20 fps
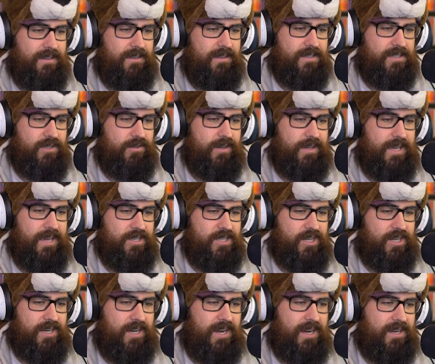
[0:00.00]
The student council
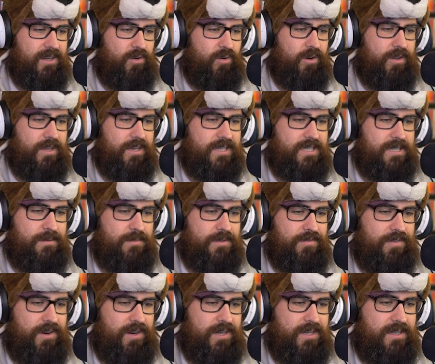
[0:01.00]
cannot ignore that it seems
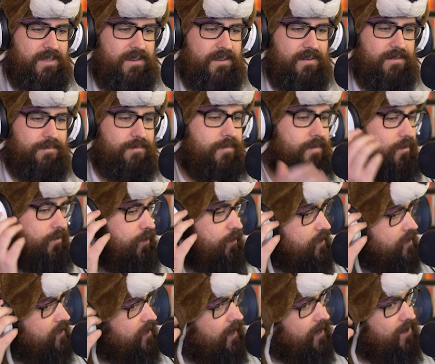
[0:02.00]
very... We
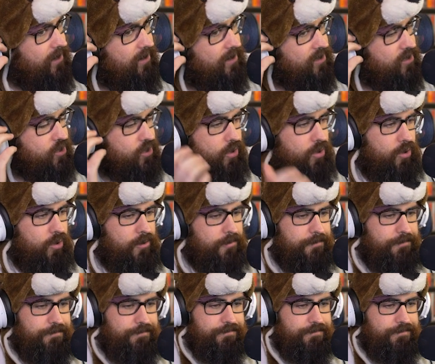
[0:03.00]
must tighten our control.